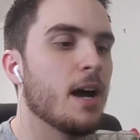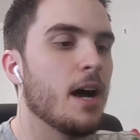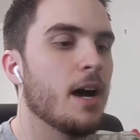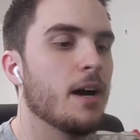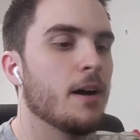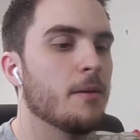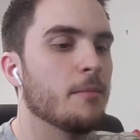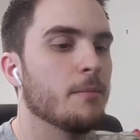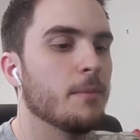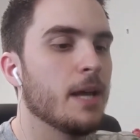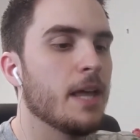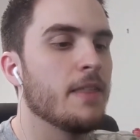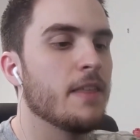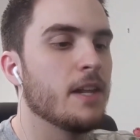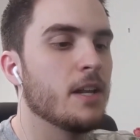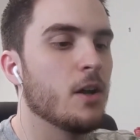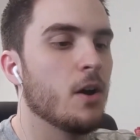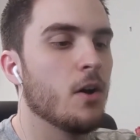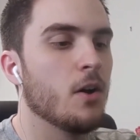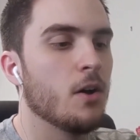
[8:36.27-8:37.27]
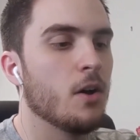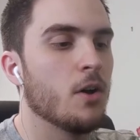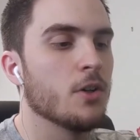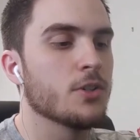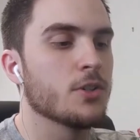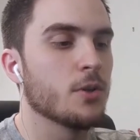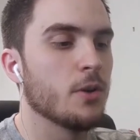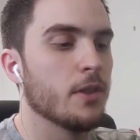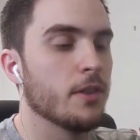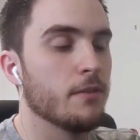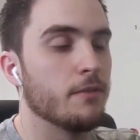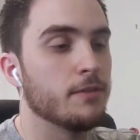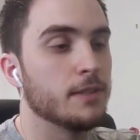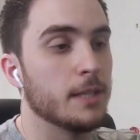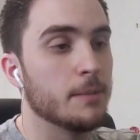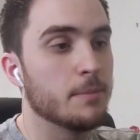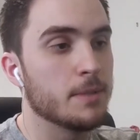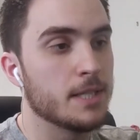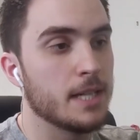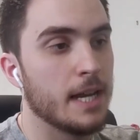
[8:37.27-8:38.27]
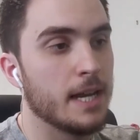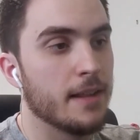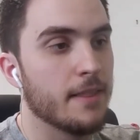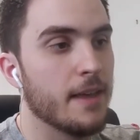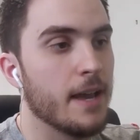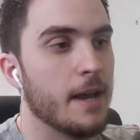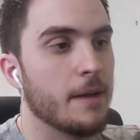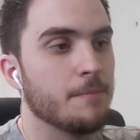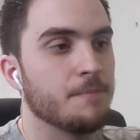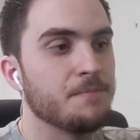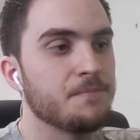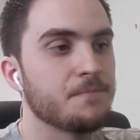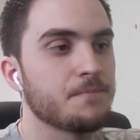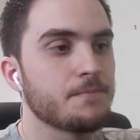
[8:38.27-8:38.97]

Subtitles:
And then also on the flip side of that